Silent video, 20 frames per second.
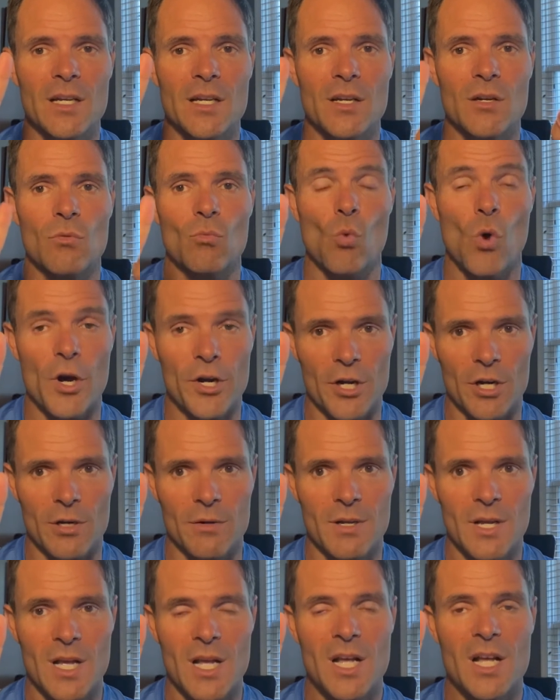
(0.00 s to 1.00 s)
water.
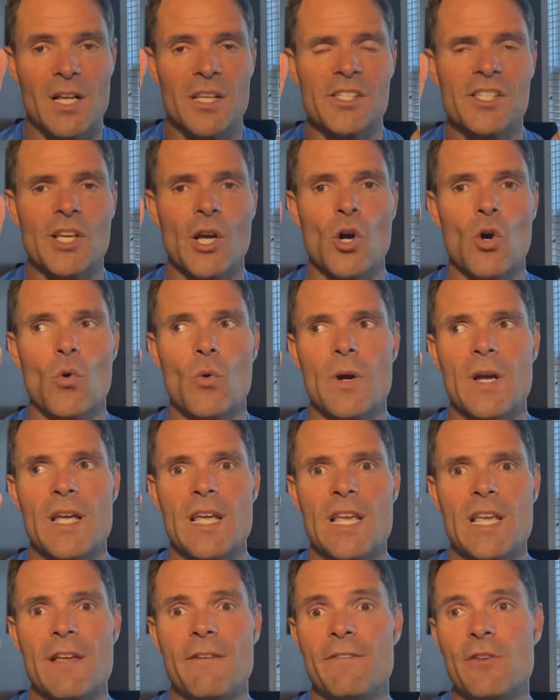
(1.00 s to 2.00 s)
So
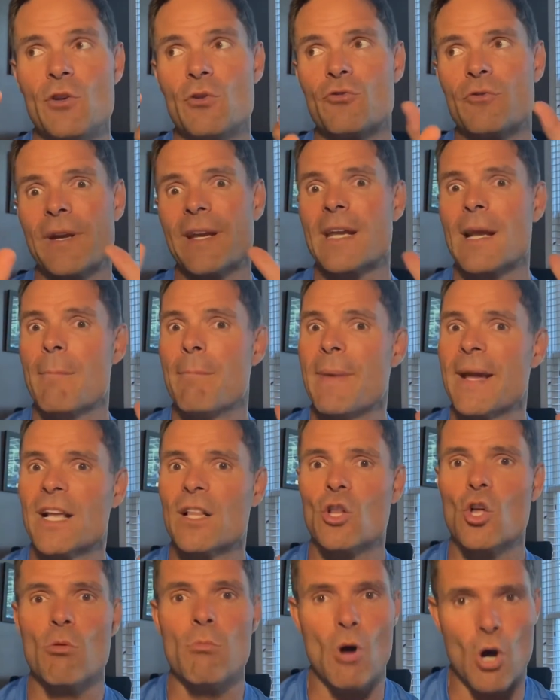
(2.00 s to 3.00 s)
if you drink a
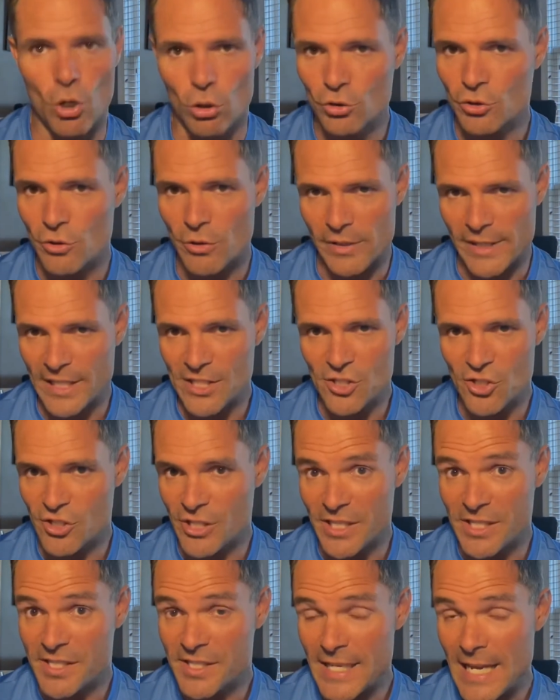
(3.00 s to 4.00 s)
Michelob Ultra, let's
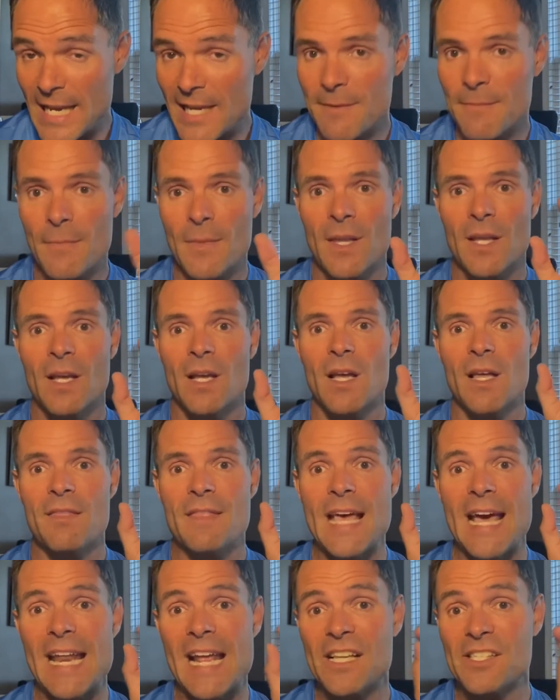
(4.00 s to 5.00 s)
just say,
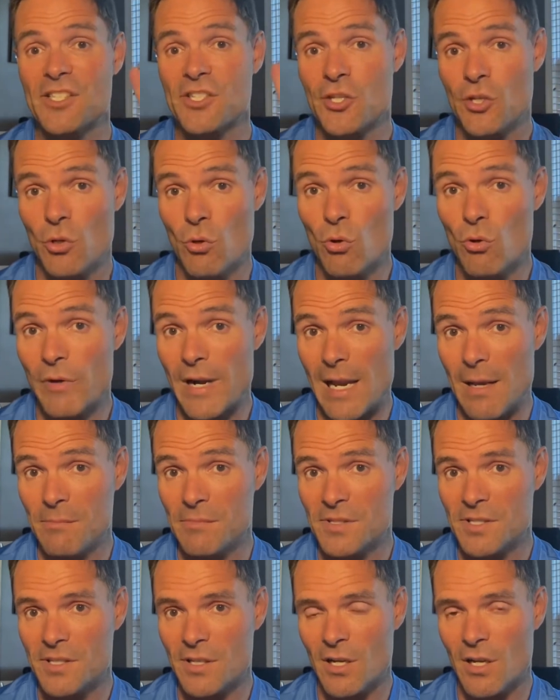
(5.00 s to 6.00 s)
that has 2
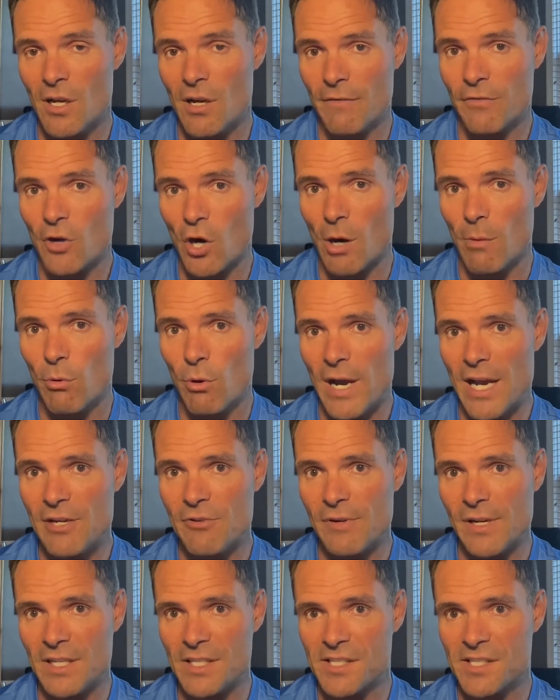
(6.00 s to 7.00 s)
grams of
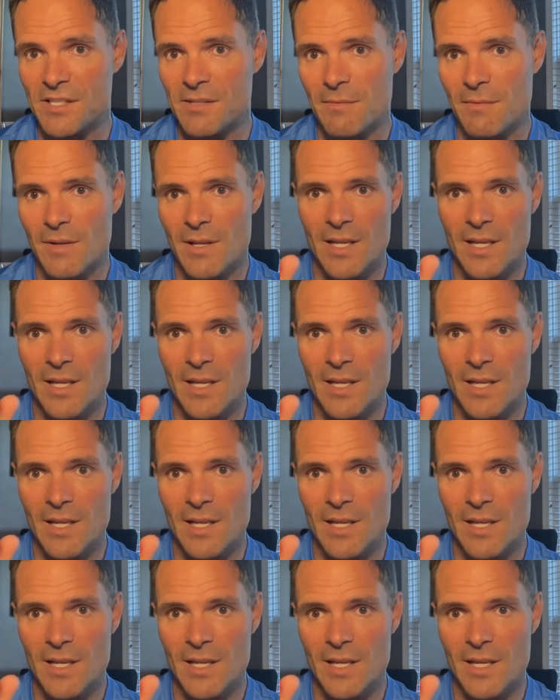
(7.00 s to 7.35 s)
carbohydrates.